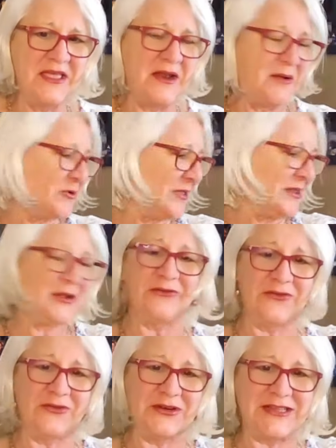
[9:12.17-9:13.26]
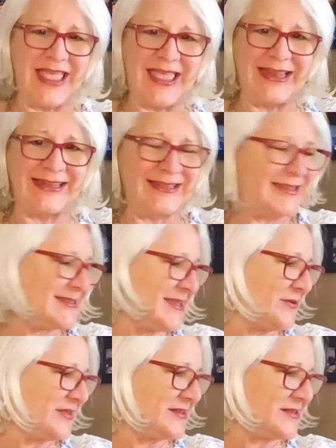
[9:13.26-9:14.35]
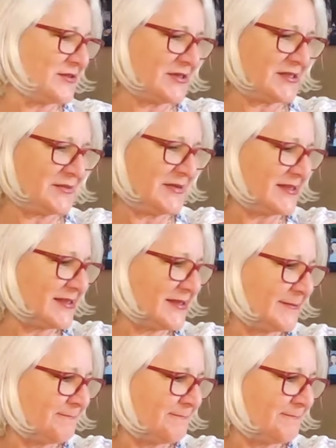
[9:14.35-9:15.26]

And I'm really looking forward to handing these out this Christmas.